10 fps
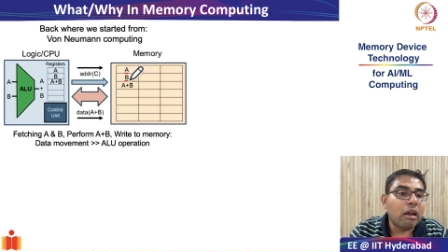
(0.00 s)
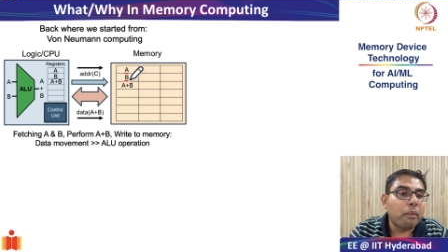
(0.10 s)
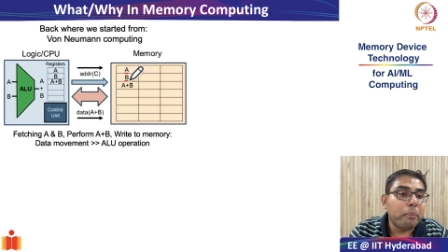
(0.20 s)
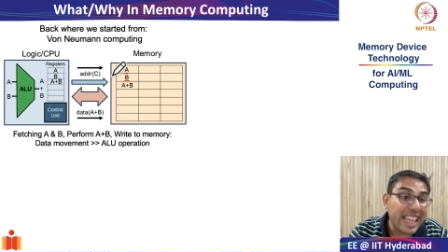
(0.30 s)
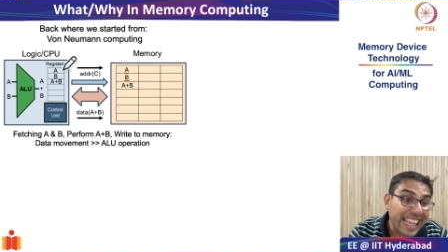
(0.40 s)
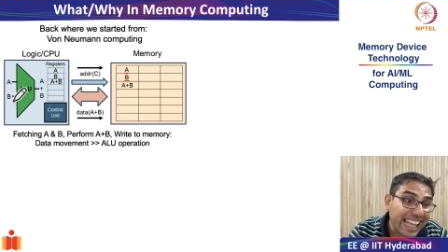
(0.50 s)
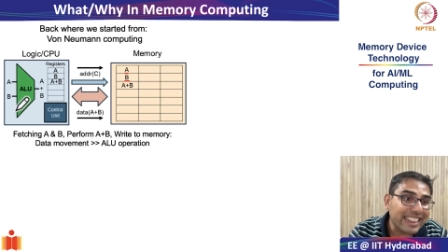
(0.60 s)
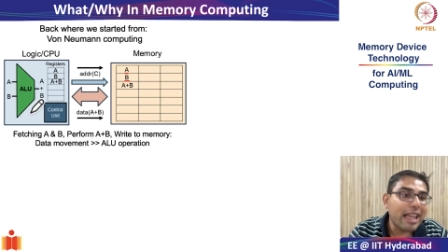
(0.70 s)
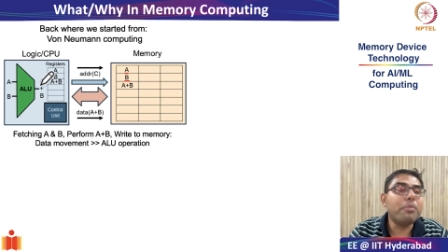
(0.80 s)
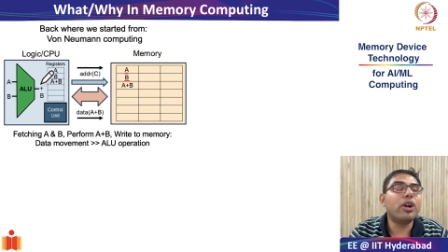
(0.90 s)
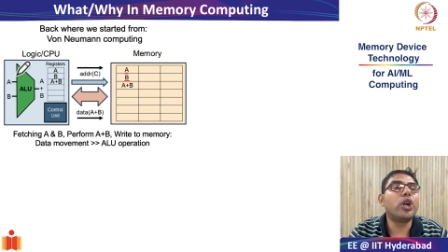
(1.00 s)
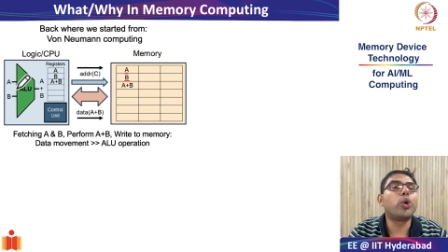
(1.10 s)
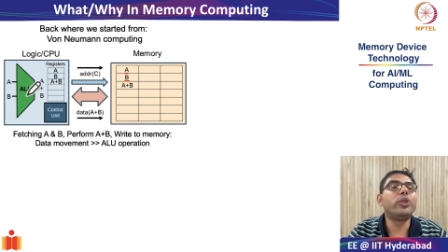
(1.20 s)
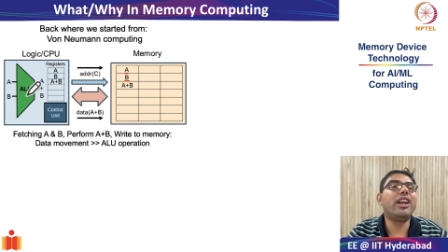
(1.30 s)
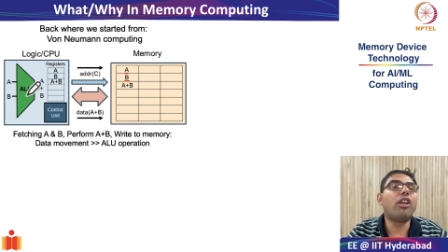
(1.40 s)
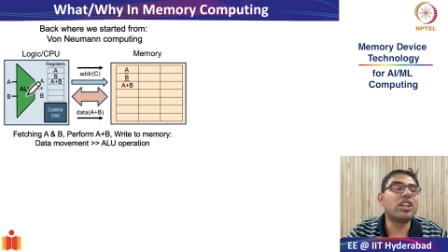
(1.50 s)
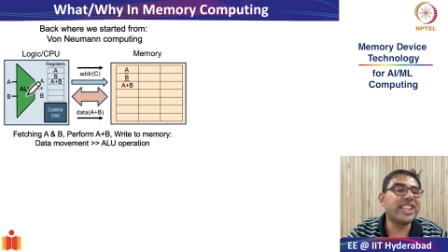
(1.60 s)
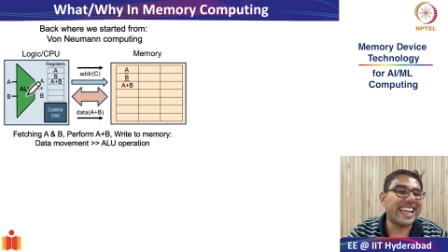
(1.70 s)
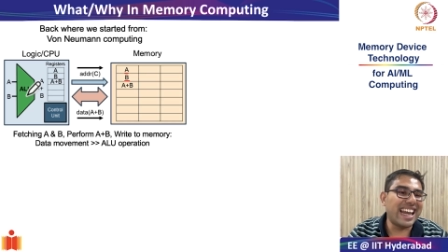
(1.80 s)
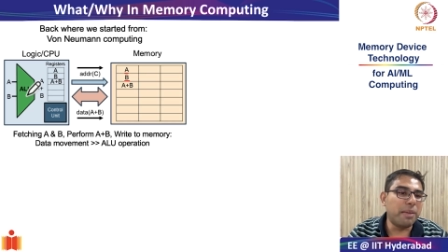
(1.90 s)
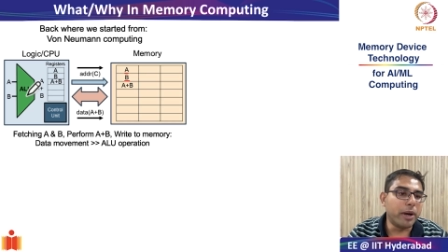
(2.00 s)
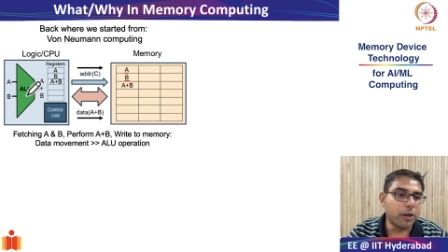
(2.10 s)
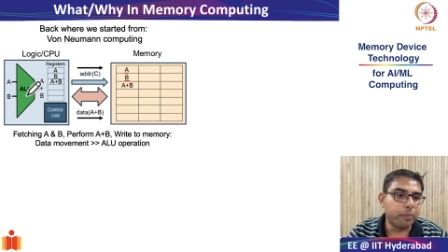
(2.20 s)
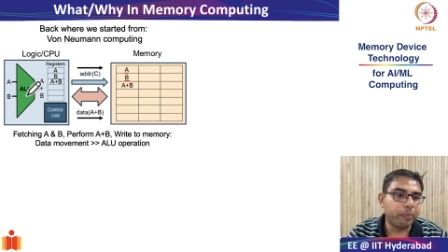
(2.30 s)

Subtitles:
bringing them to the logic element,